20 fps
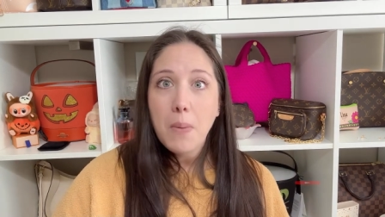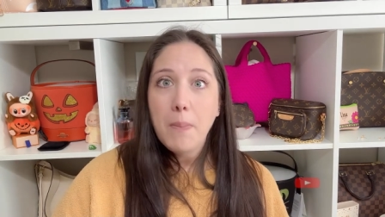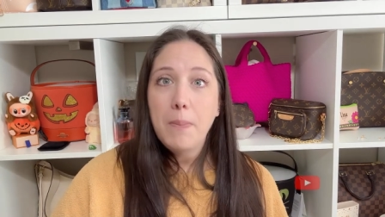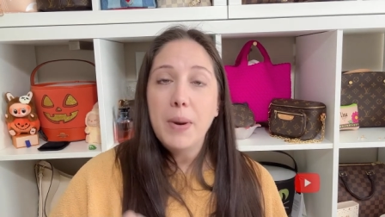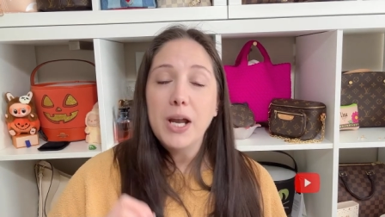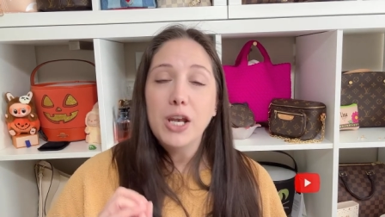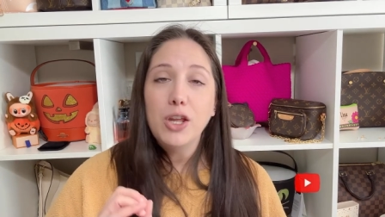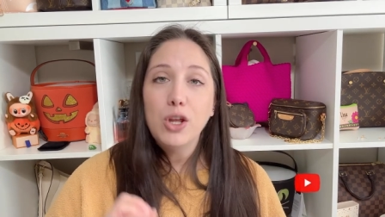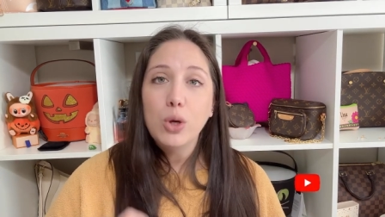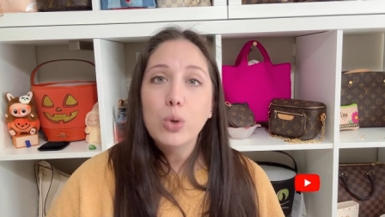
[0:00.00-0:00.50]

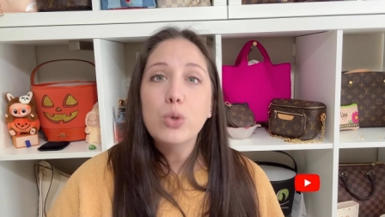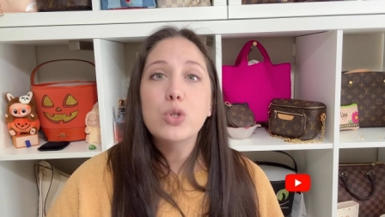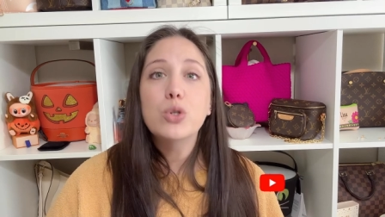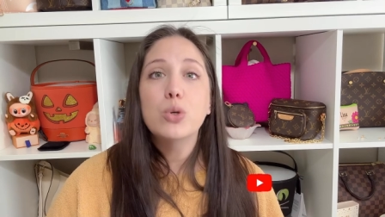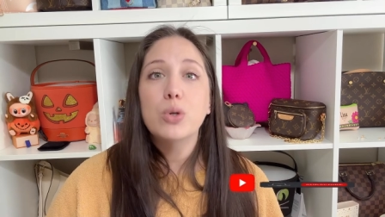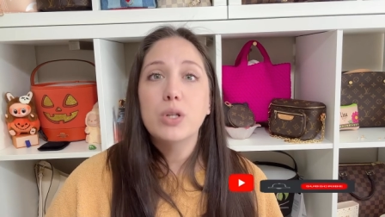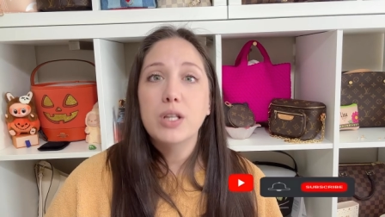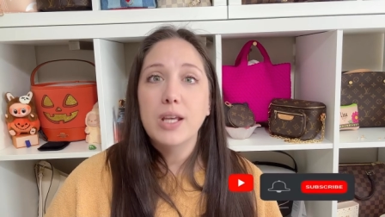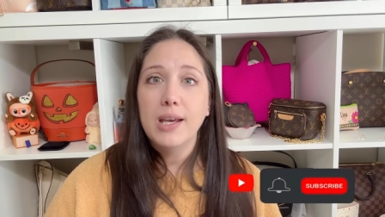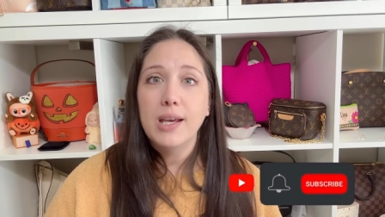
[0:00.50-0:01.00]
But
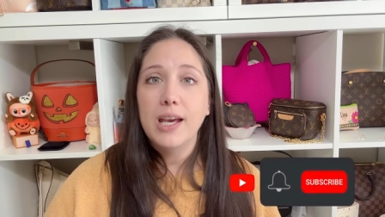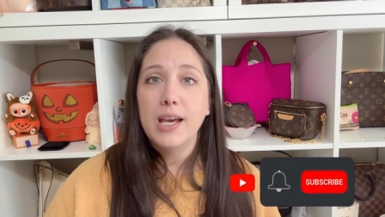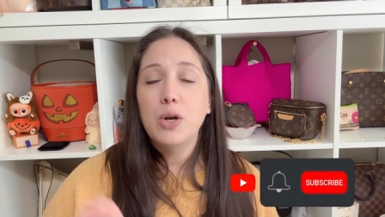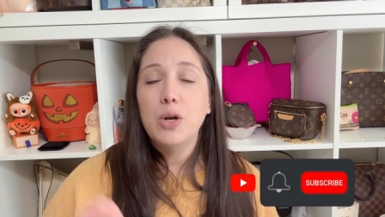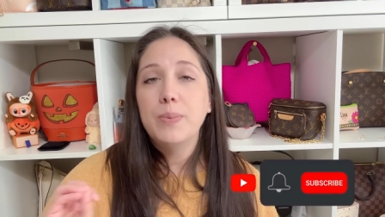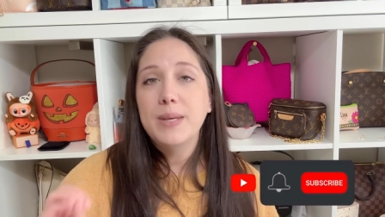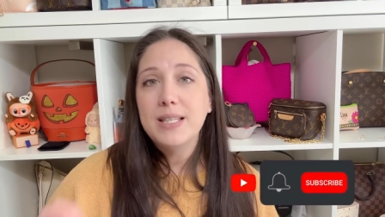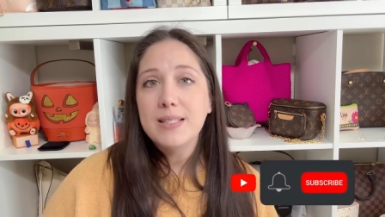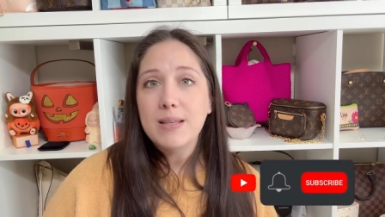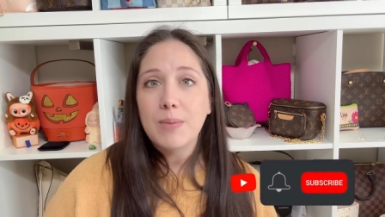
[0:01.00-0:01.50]
usually it'll
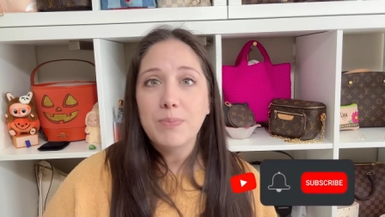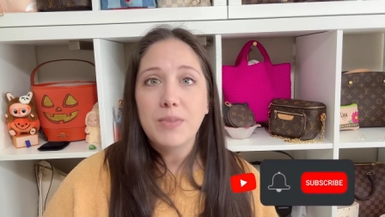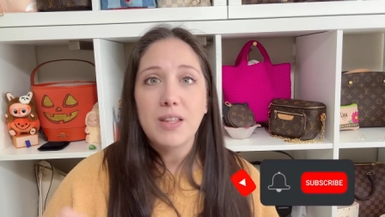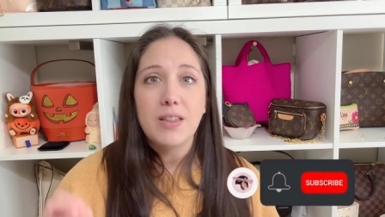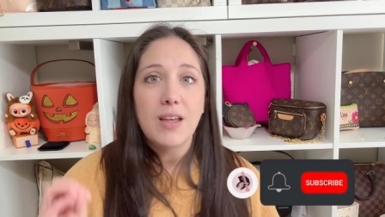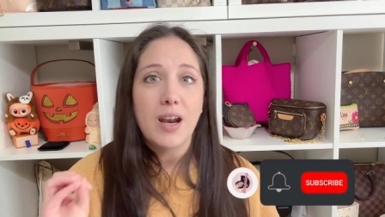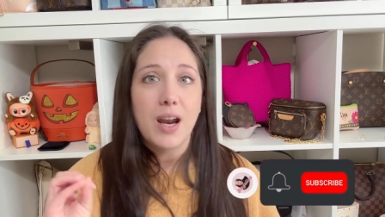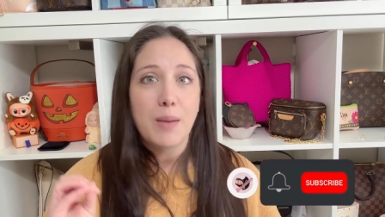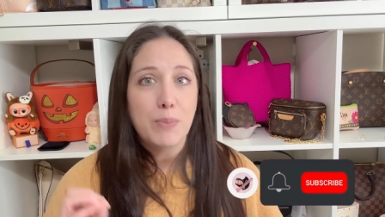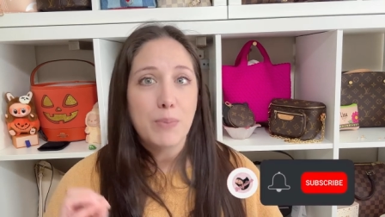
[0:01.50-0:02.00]
be something
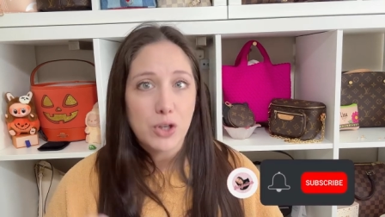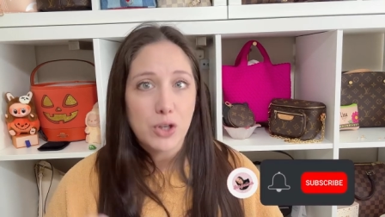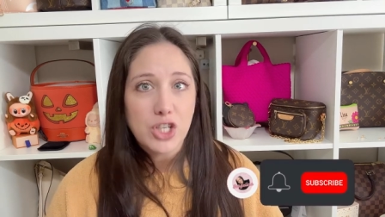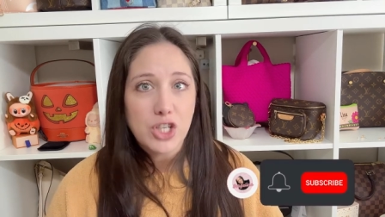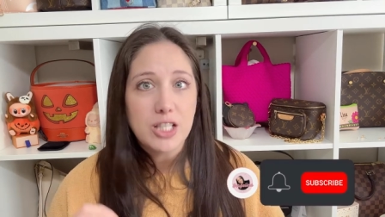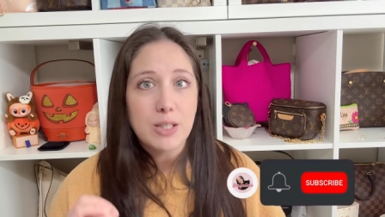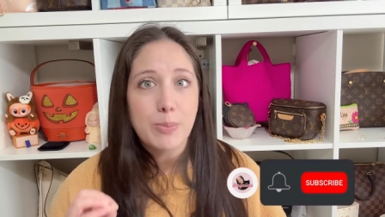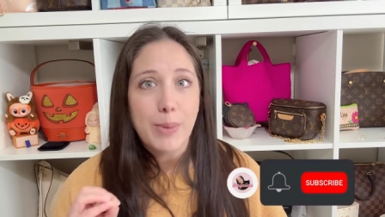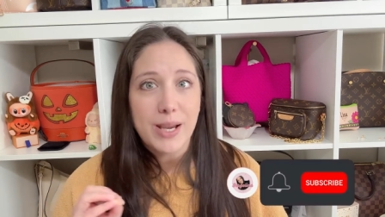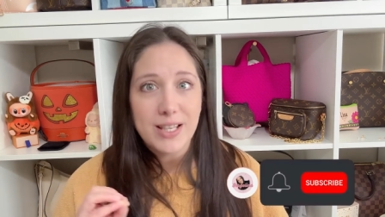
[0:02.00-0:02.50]
that I
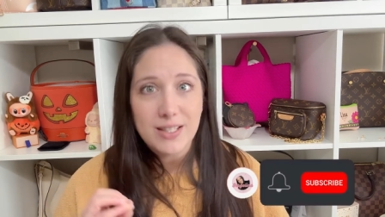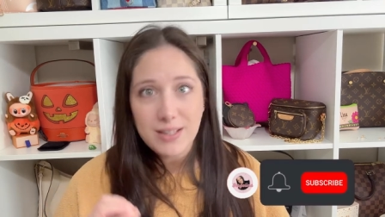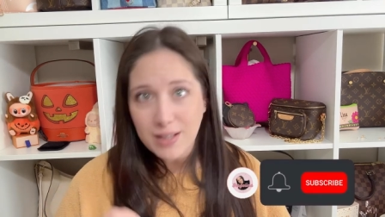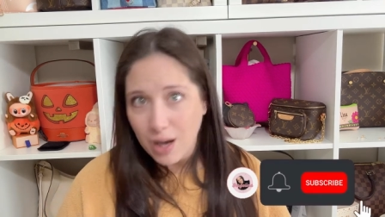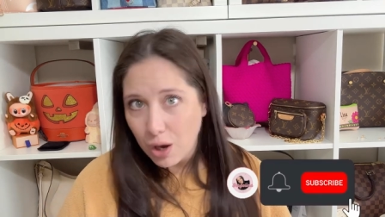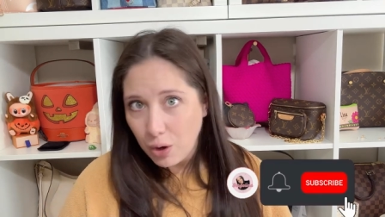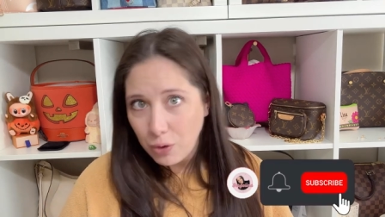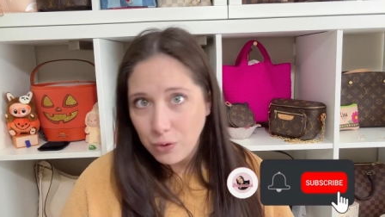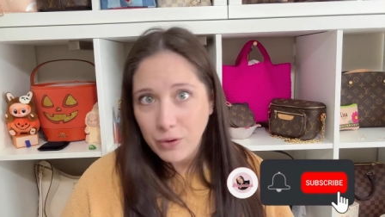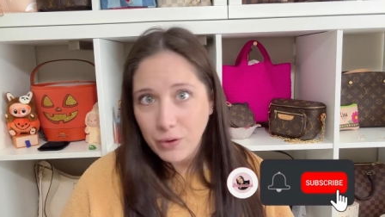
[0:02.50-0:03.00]
purchase
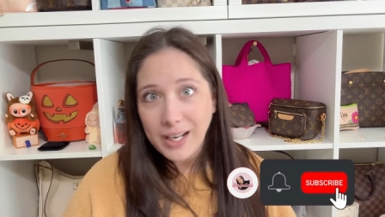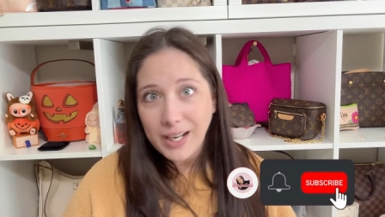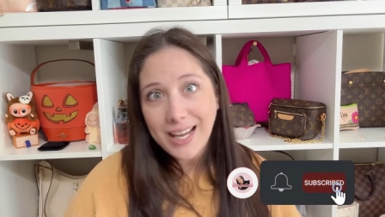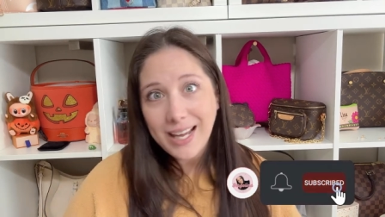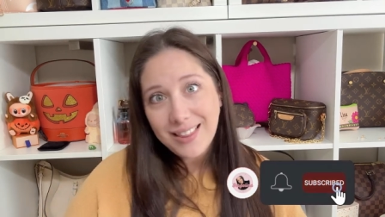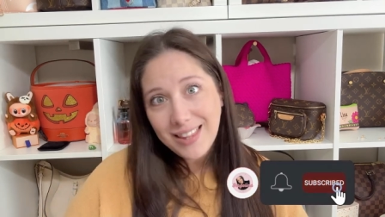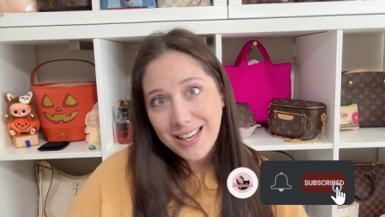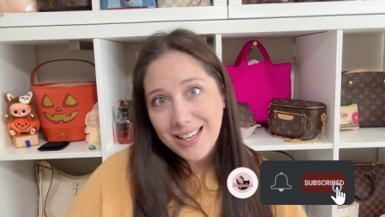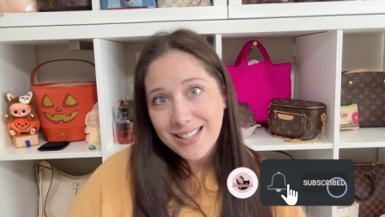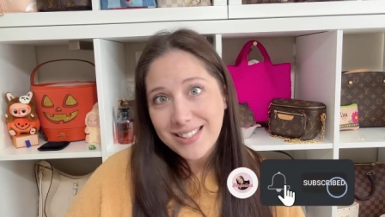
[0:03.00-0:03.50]
myself,
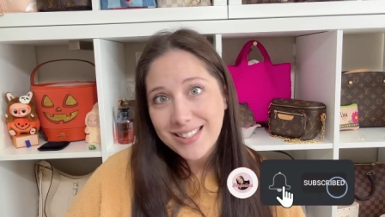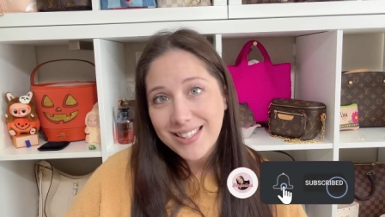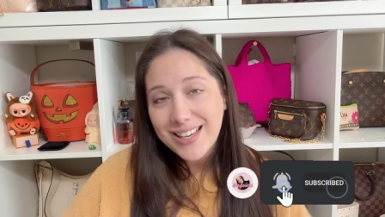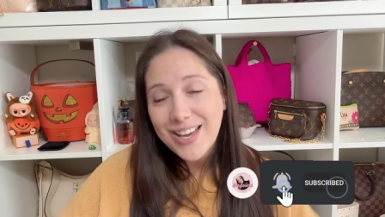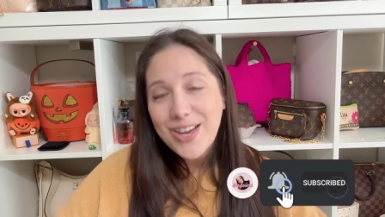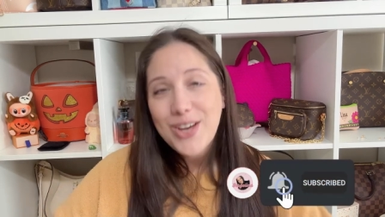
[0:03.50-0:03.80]
like these.